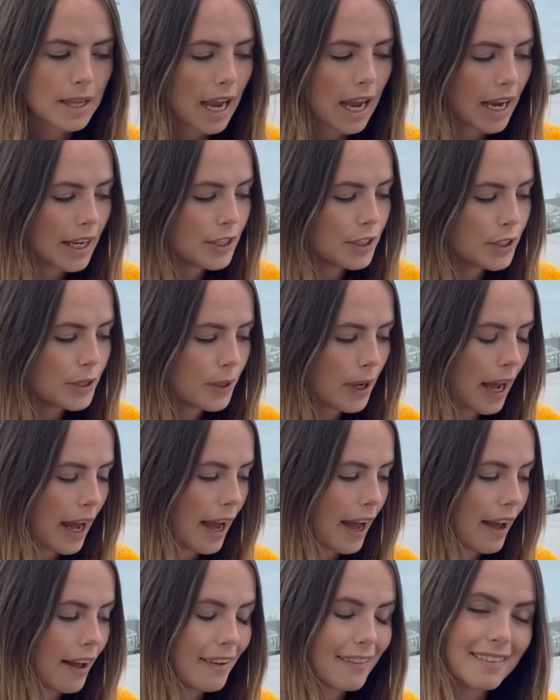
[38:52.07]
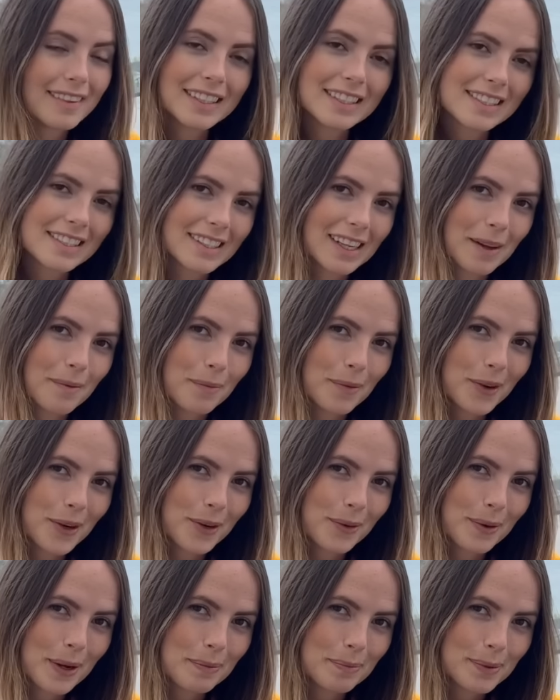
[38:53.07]
I do have some more
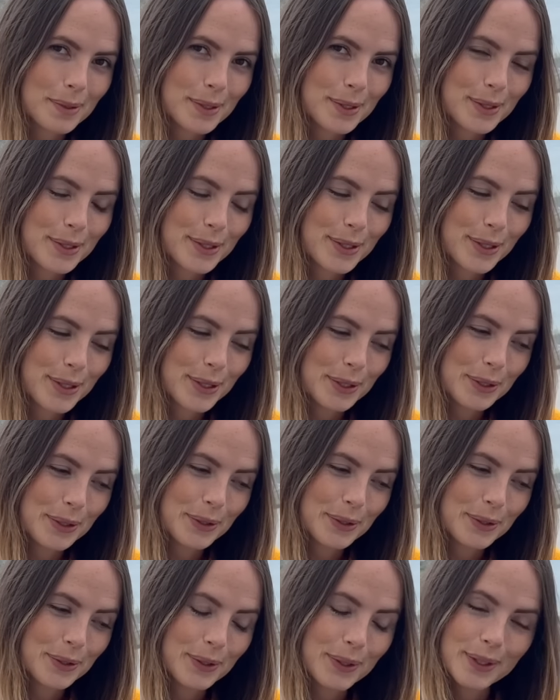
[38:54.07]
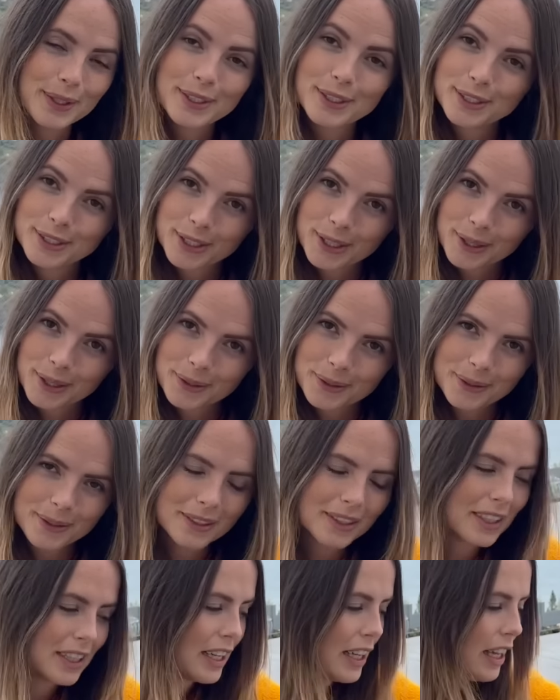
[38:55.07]
whips to show.
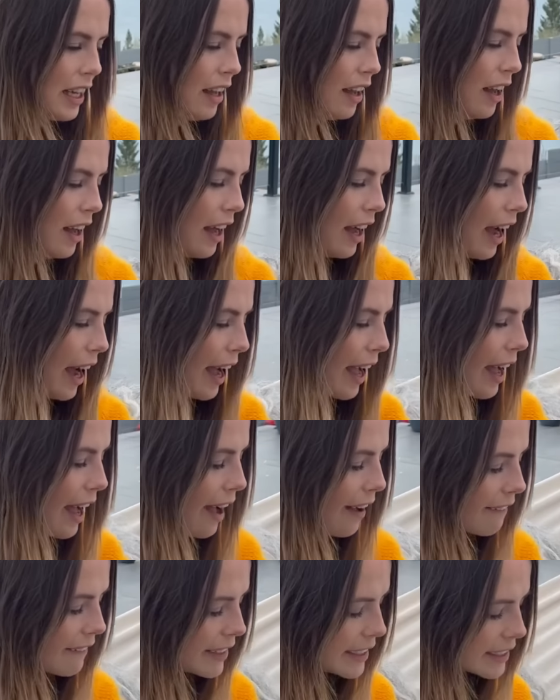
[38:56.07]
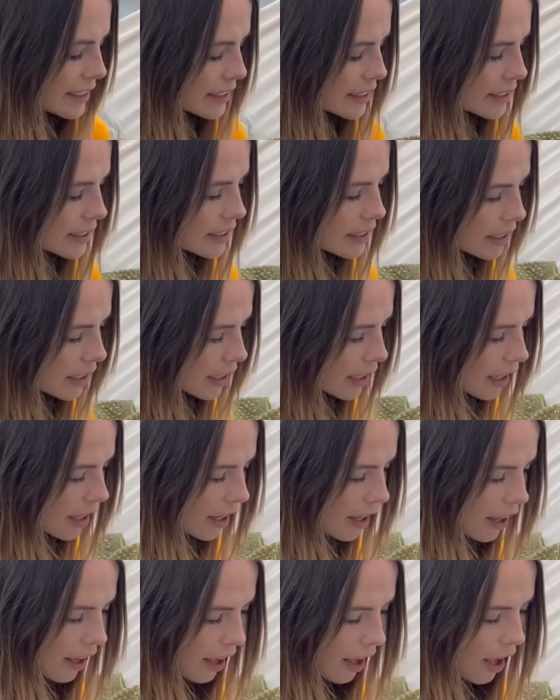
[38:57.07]
I haven't
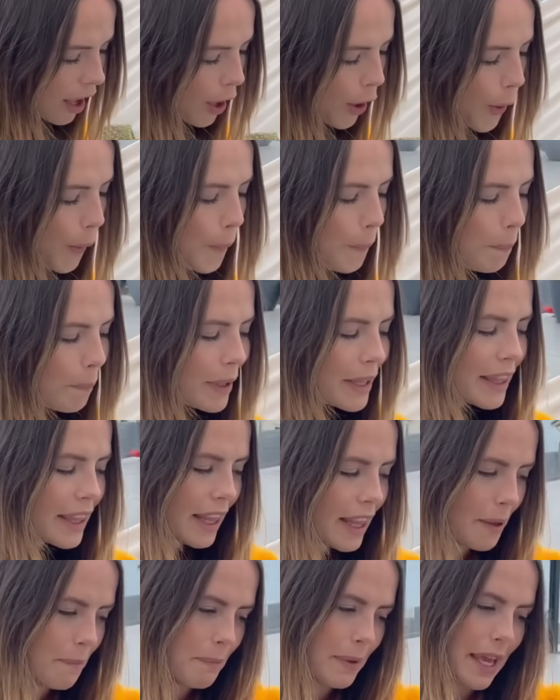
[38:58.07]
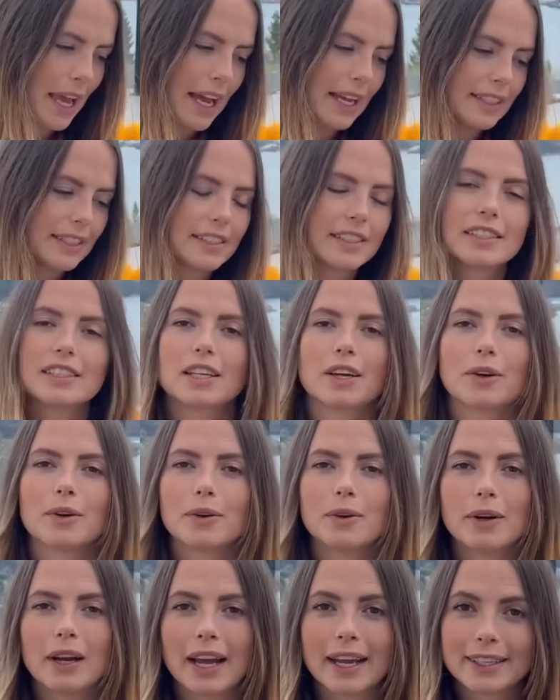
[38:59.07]
opened them yet,
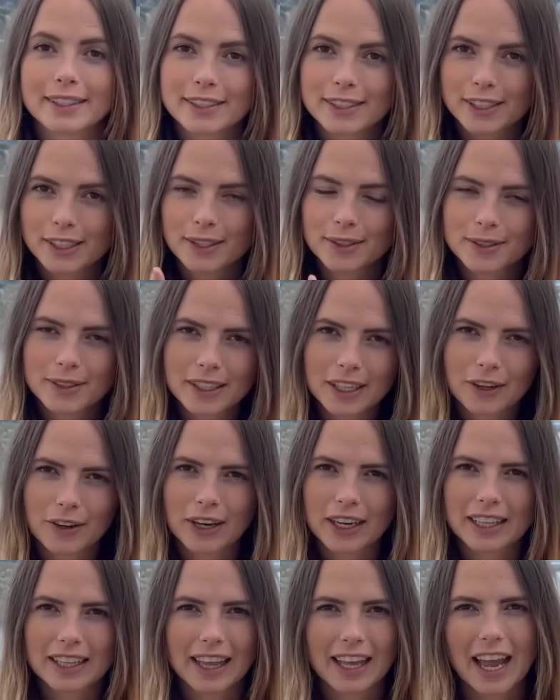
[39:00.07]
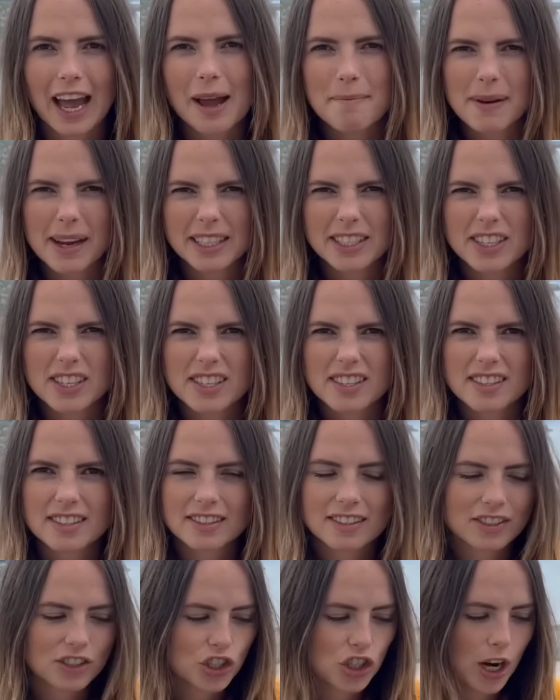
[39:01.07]
so excuse the crinkling. I might just
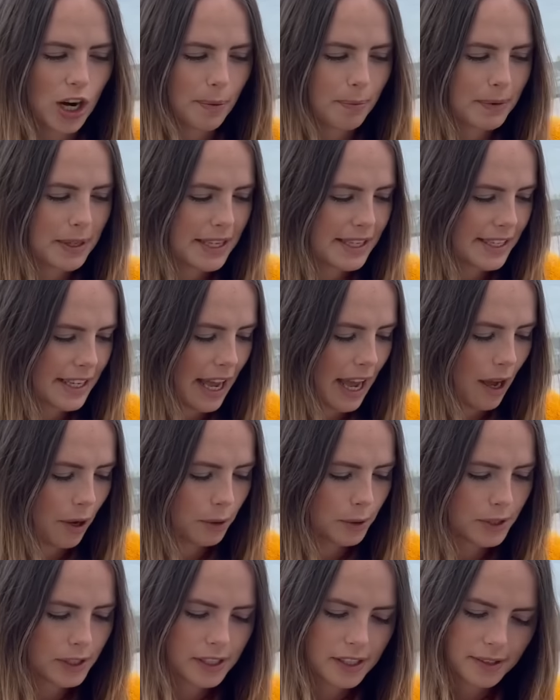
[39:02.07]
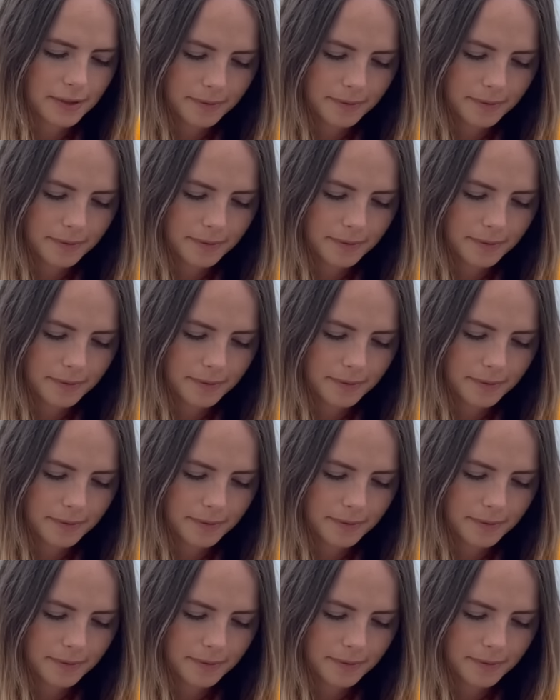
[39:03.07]
chop this out.